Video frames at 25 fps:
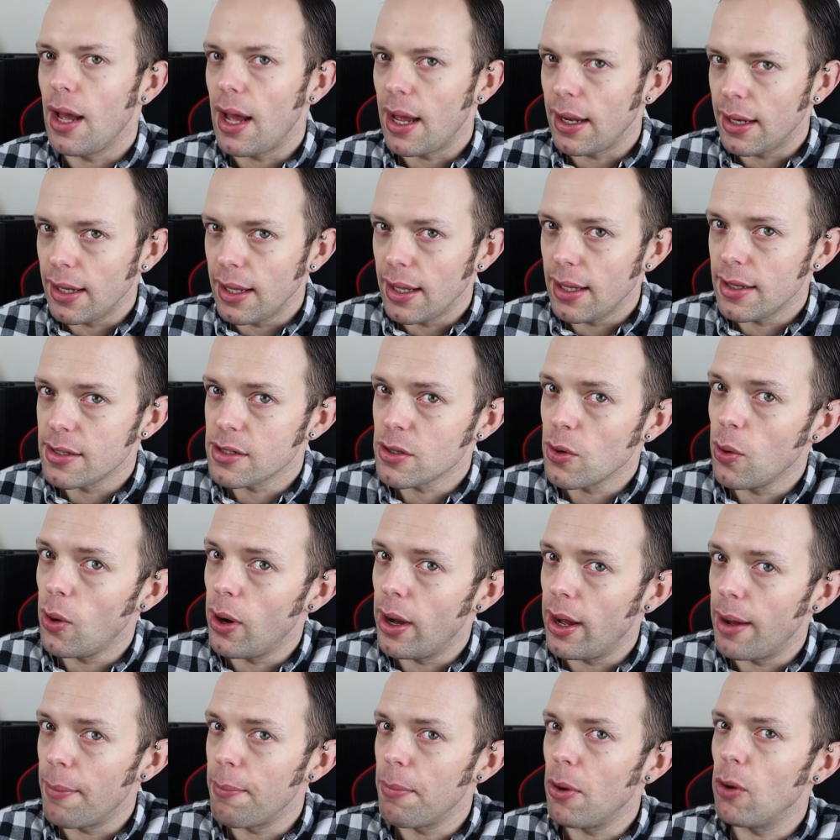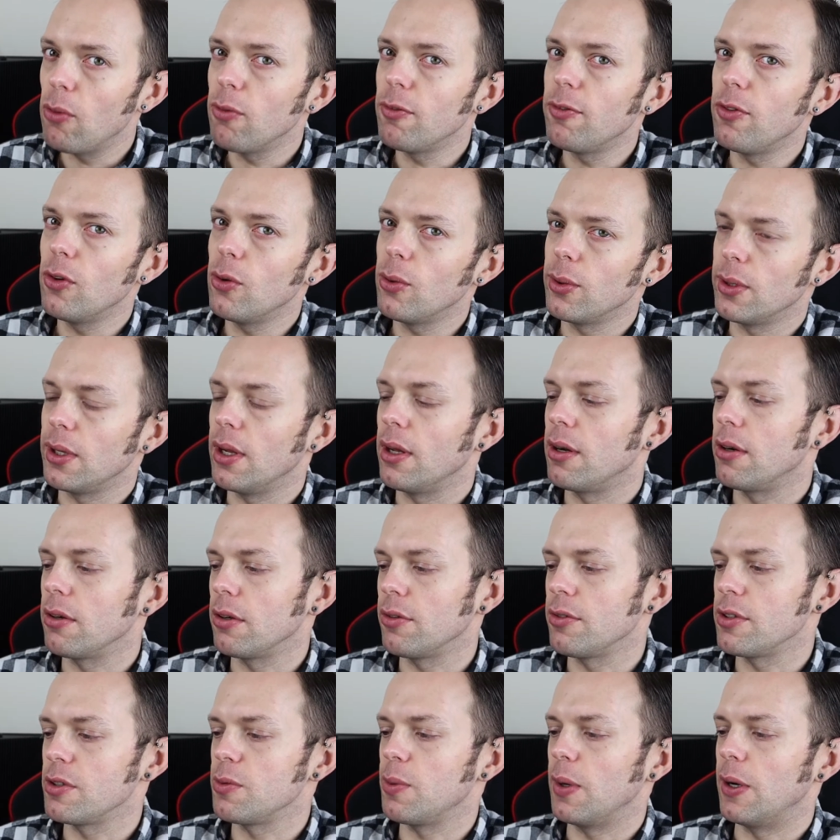and it is quite a malt forward
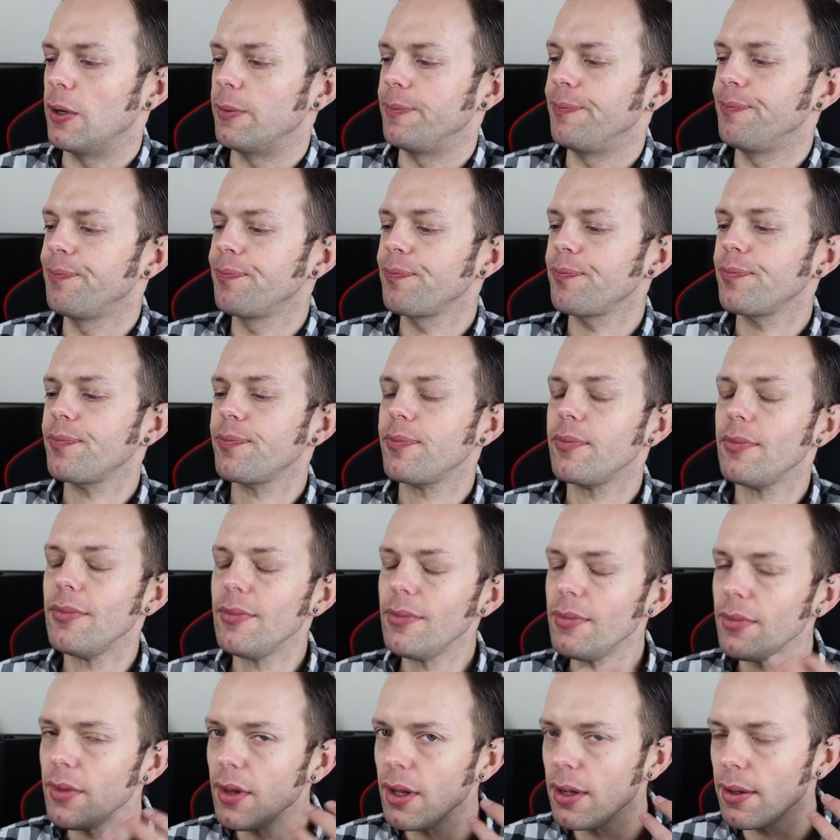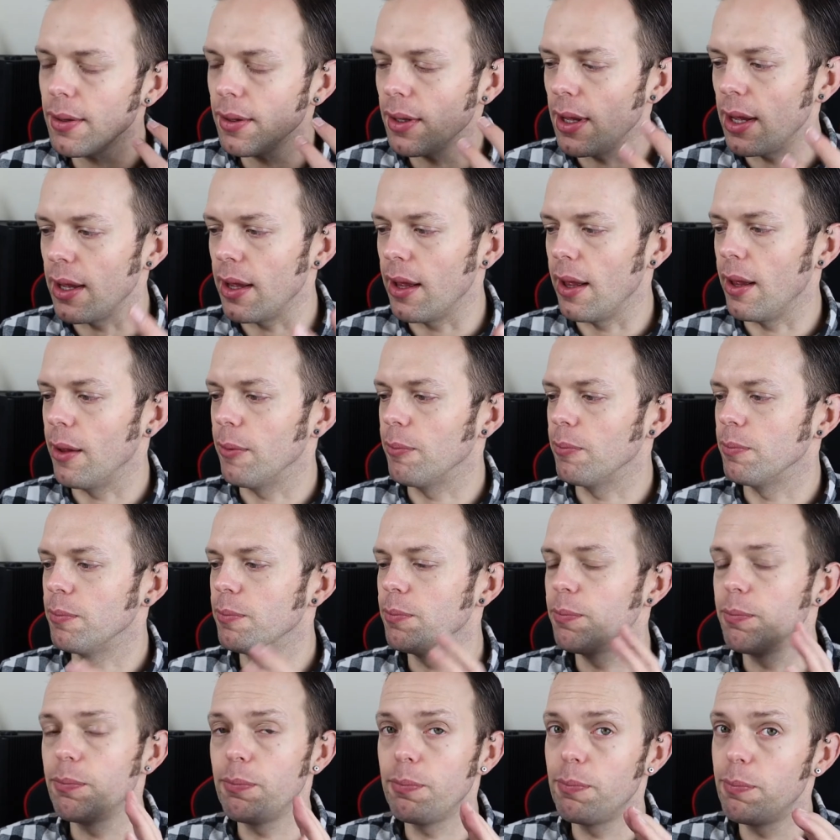lager as well. Um,
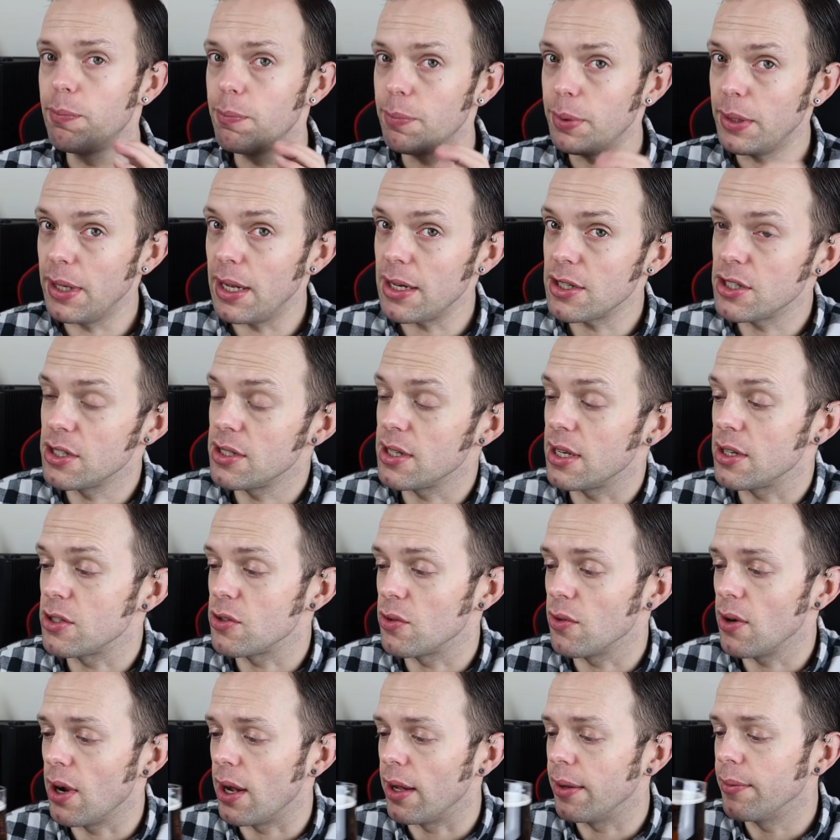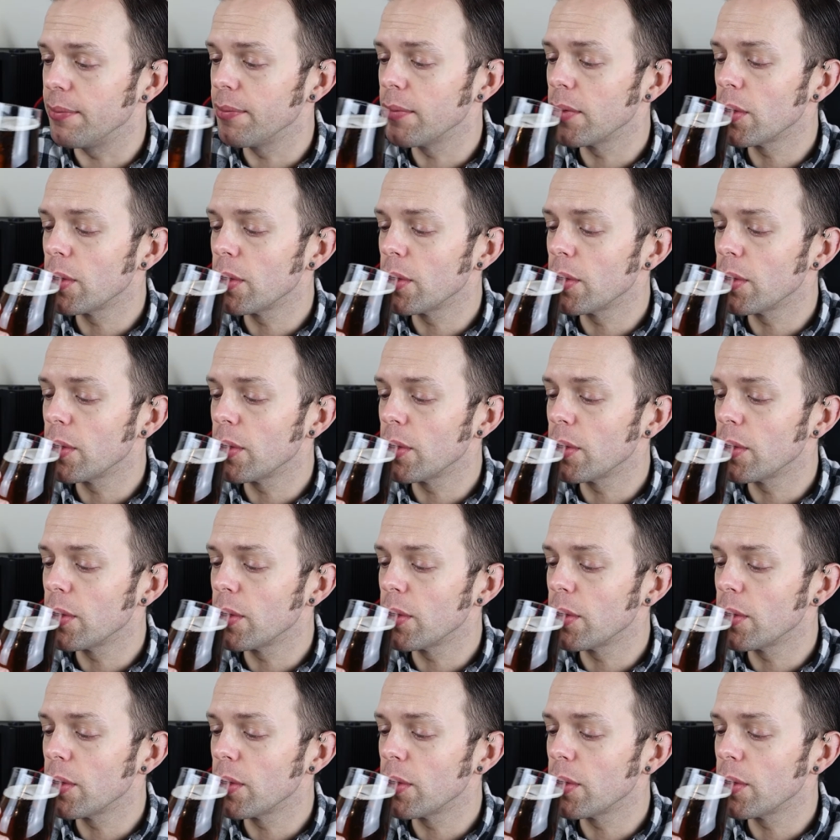but it actually tastes all right.